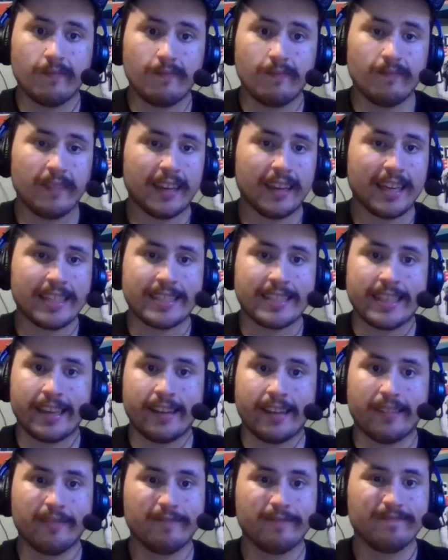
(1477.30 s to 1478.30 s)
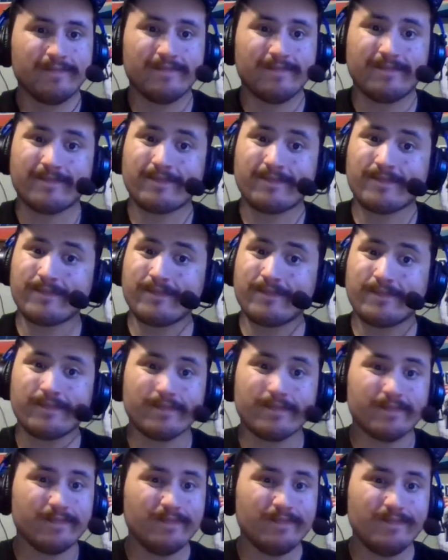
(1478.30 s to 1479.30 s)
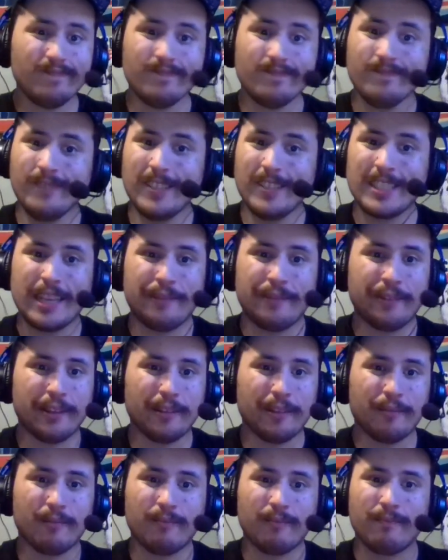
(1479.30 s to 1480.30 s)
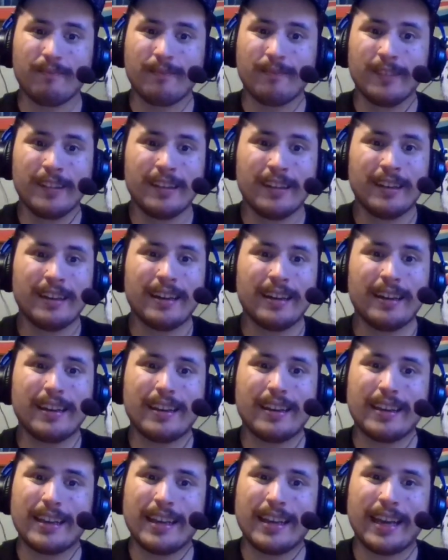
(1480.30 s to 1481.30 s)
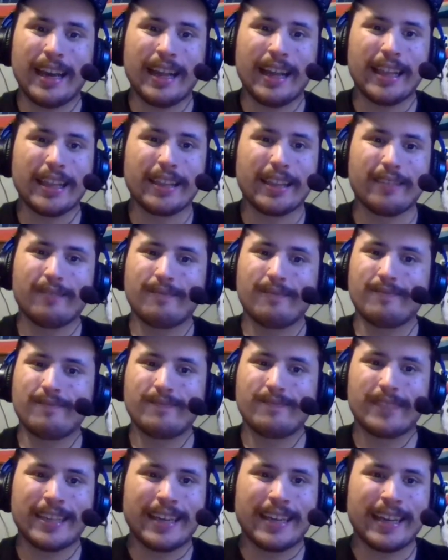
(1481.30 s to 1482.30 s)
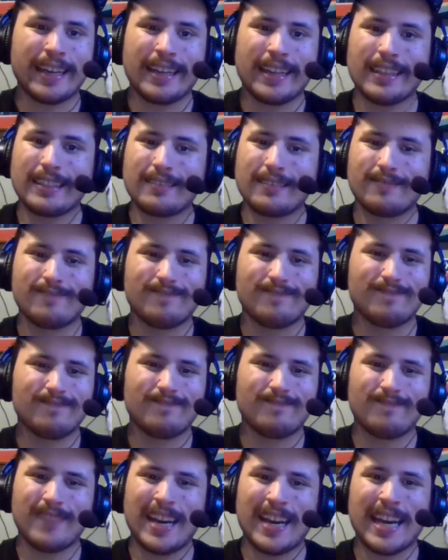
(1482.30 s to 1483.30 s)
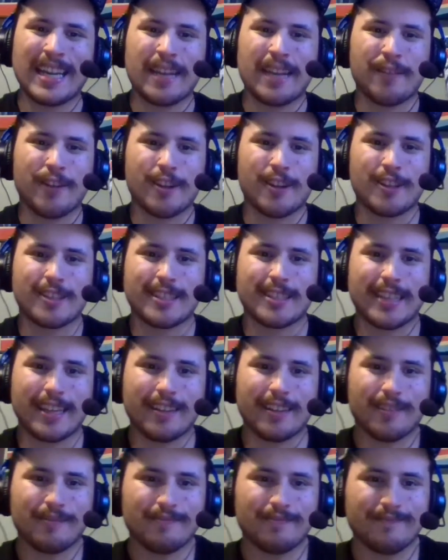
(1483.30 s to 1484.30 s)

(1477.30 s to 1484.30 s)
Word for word: Like I said, there's nothing I'll, uh, I never understand it.